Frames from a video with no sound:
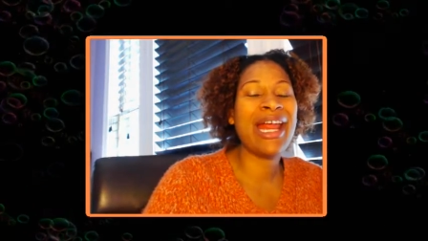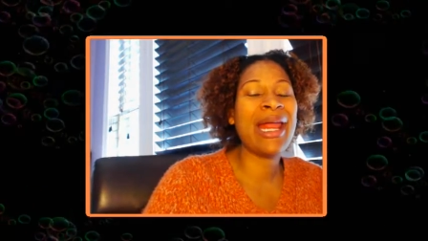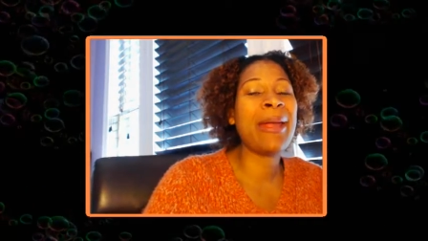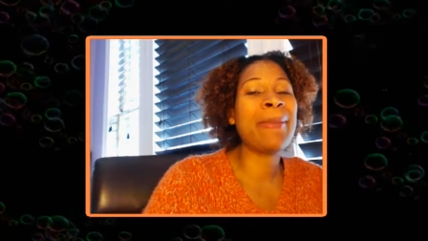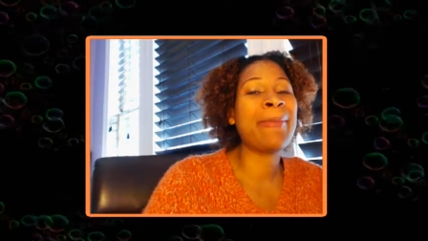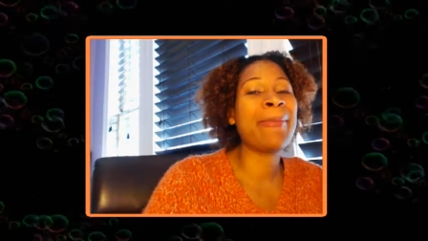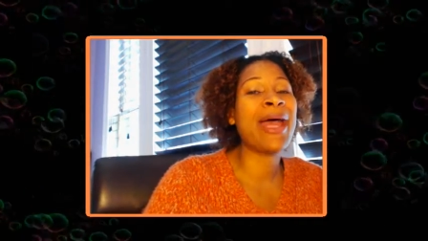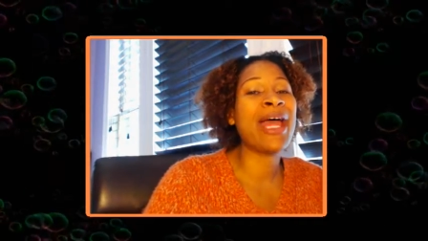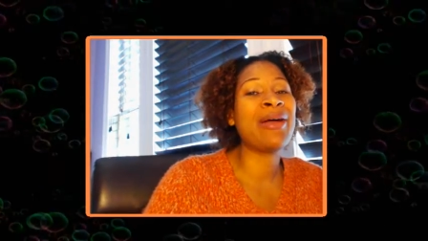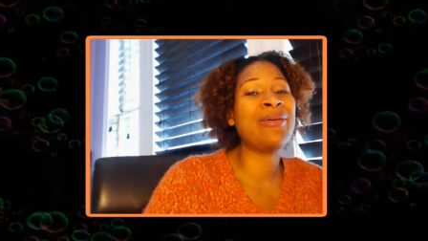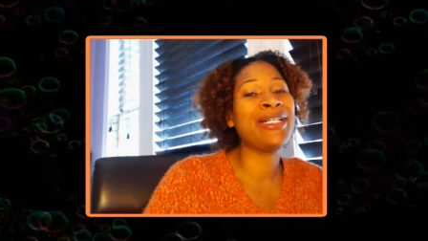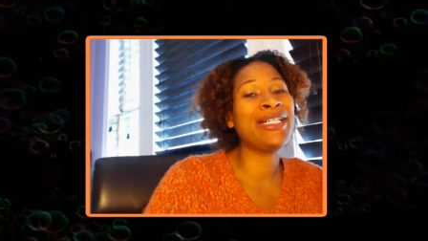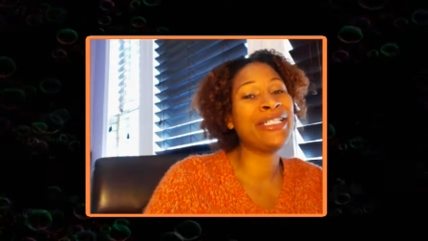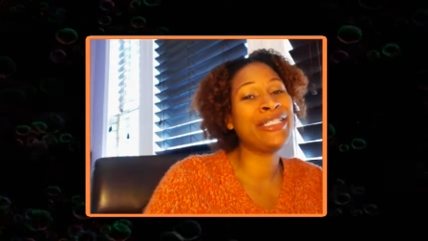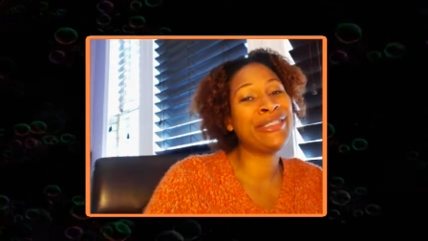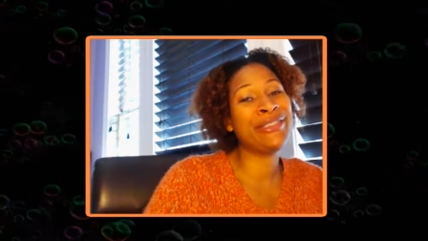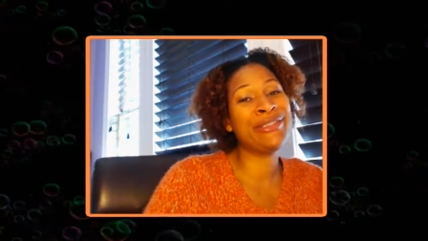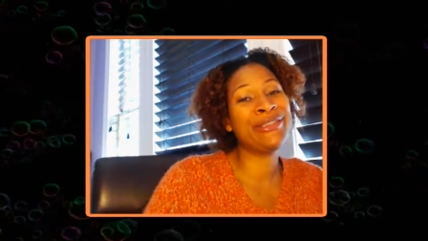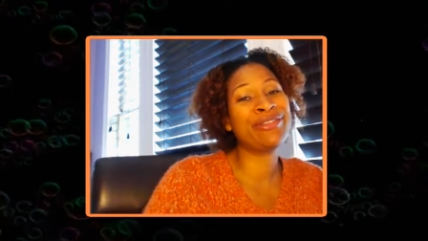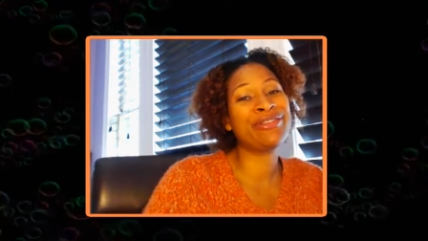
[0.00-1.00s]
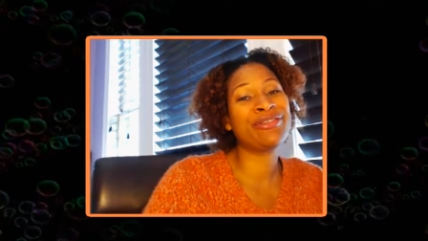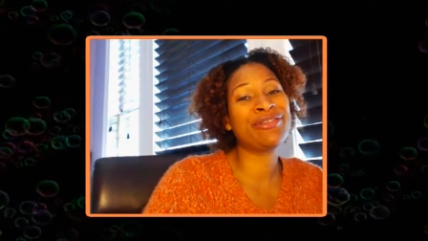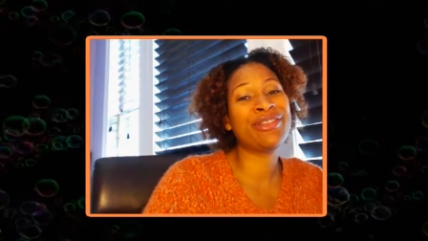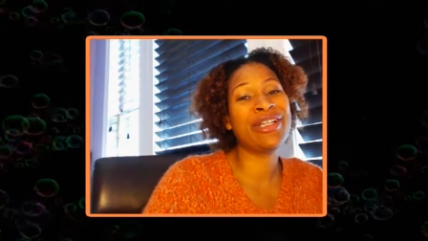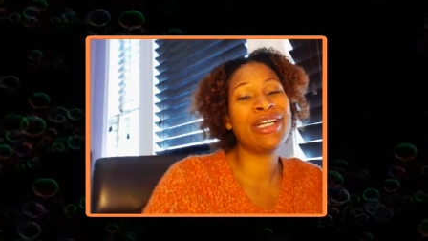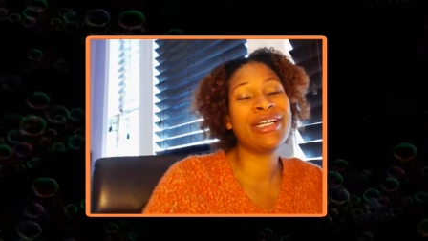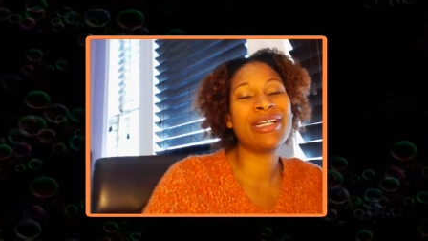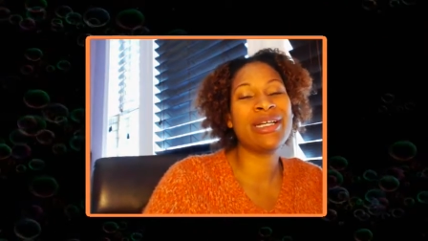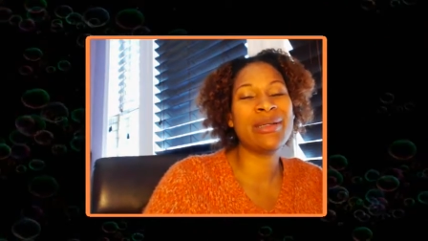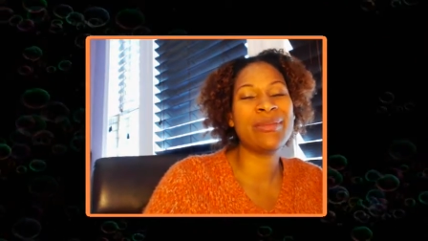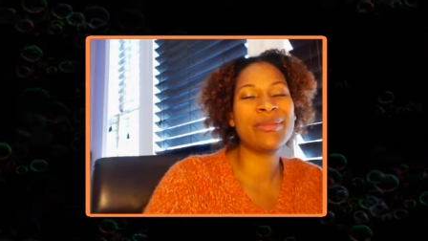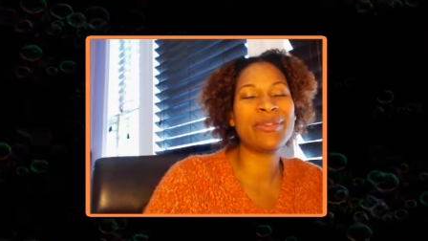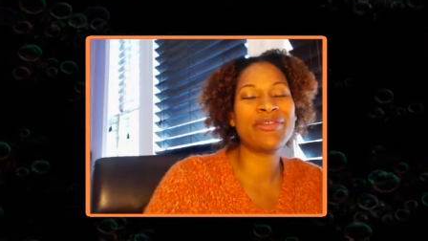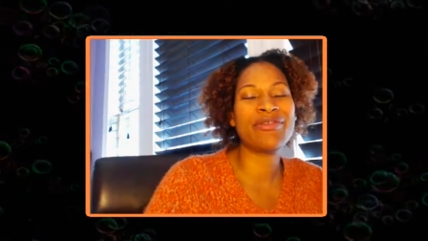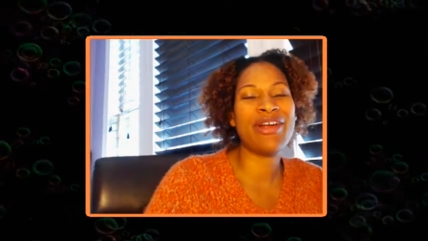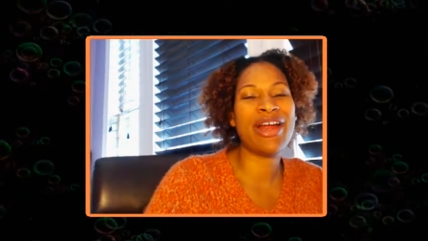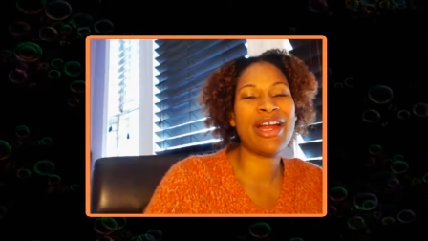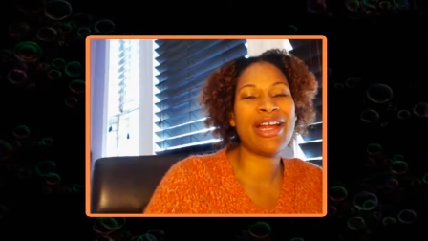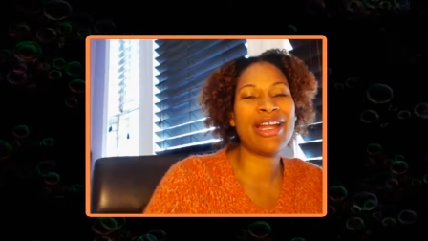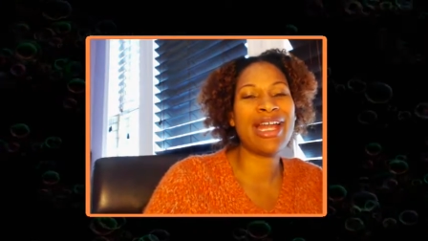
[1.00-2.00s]
and my what goes around comes
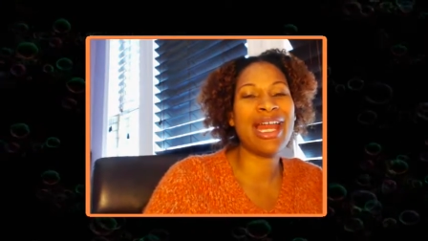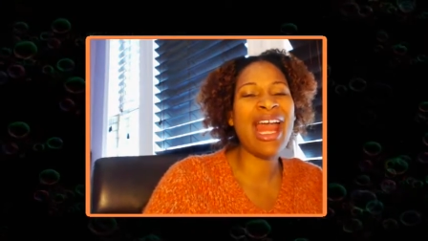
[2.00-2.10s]
around.